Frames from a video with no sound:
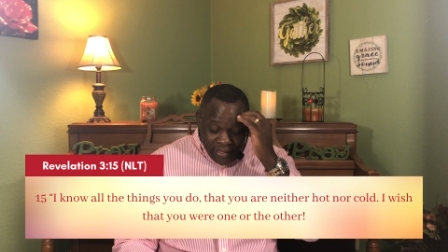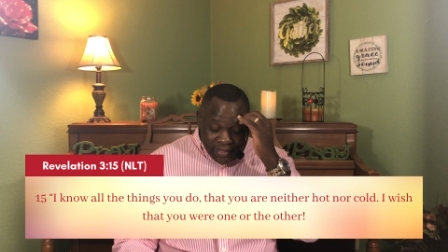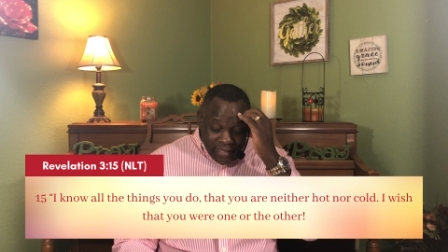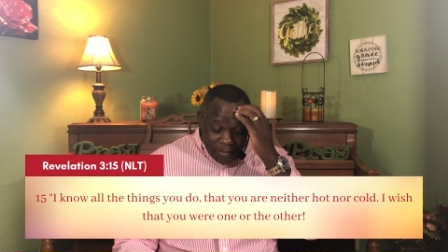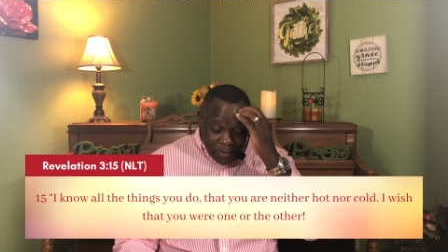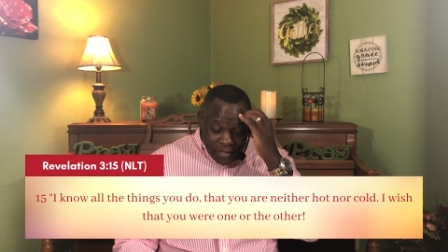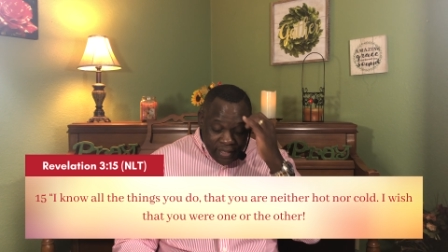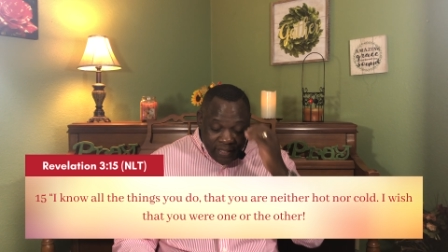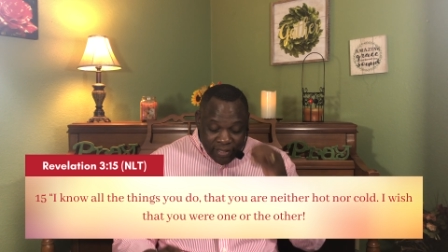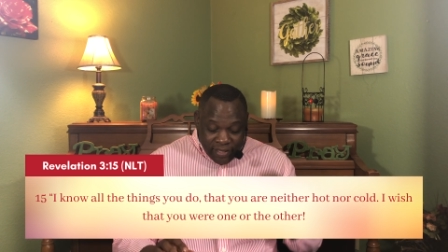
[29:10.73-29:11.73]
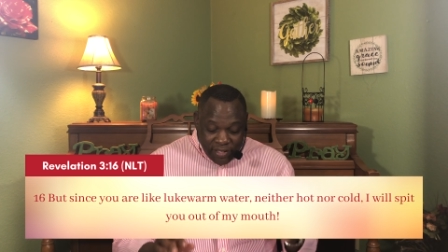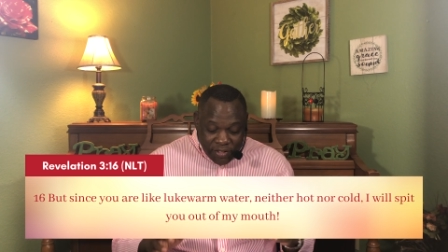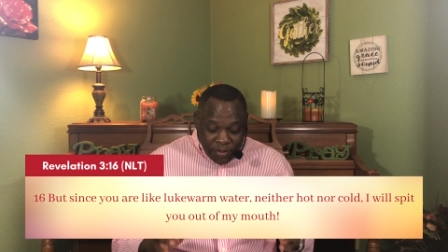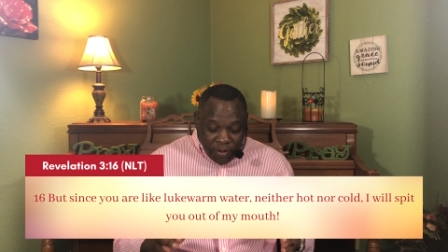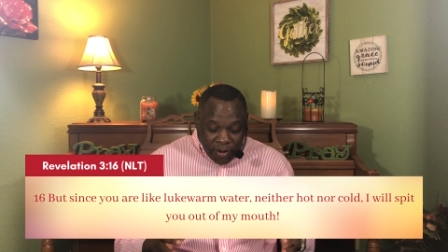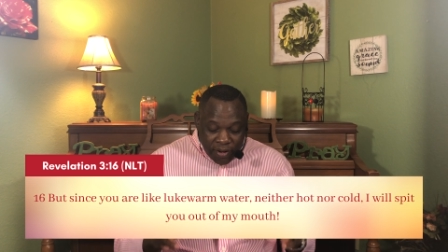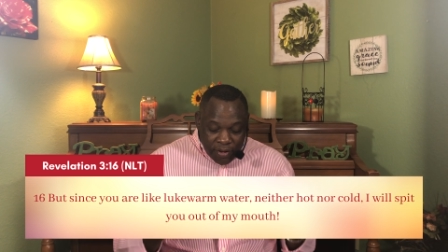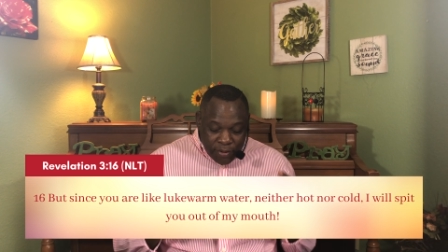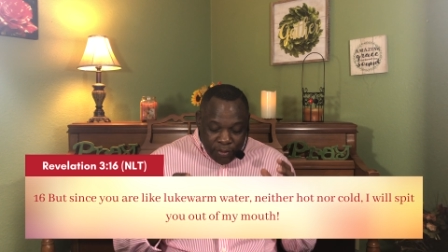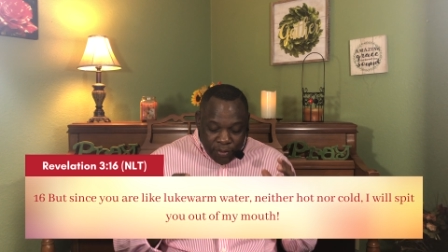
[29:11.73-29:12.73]
It says, But since you
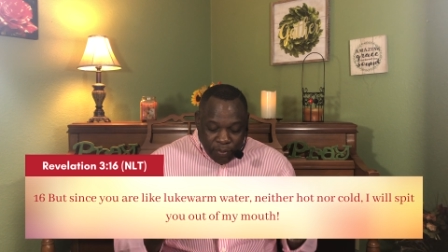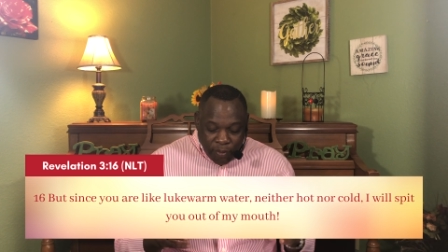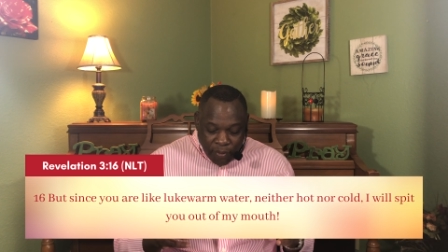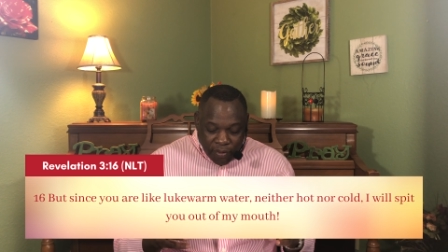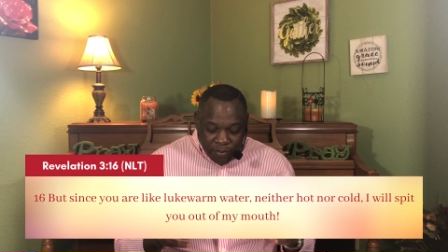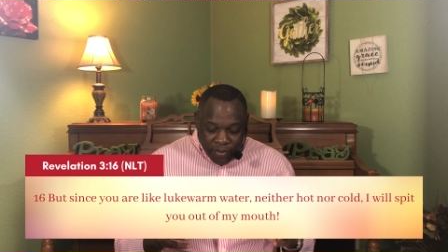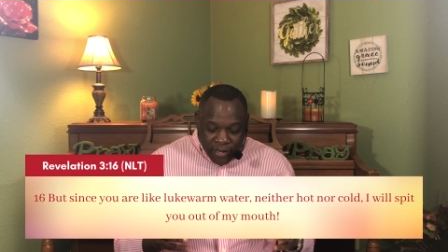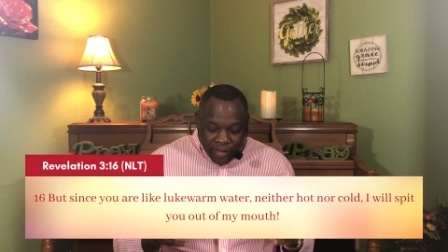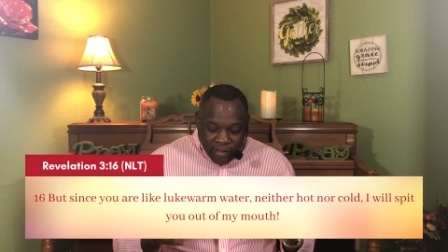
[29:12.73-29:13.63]
are lukewarm,